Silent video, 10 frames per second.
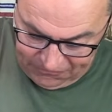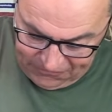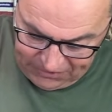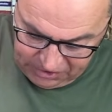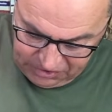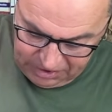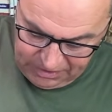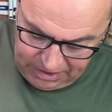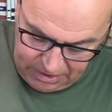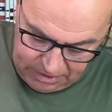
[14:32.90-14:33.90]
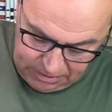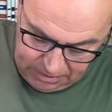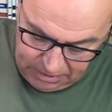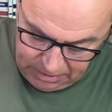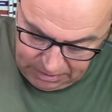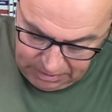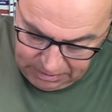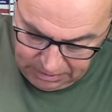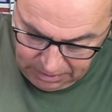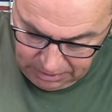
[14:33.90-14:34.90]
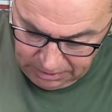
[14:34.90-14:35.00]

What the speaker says: finish to the end, tie a